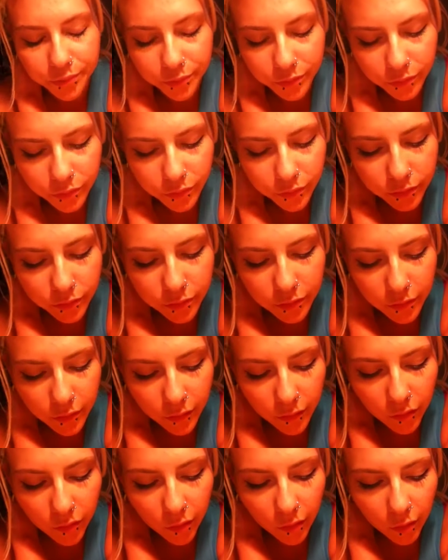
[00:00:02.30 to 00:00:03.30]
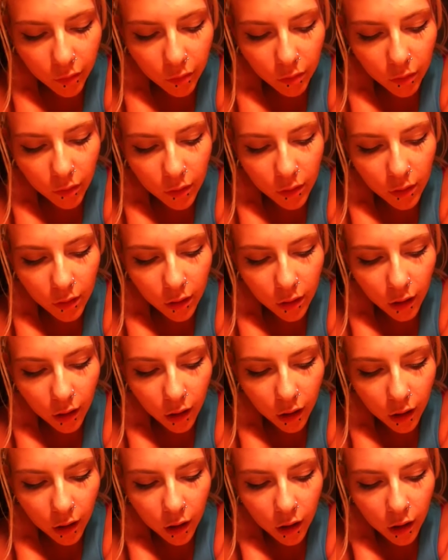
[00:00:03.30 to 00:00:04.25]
Nobody speaks.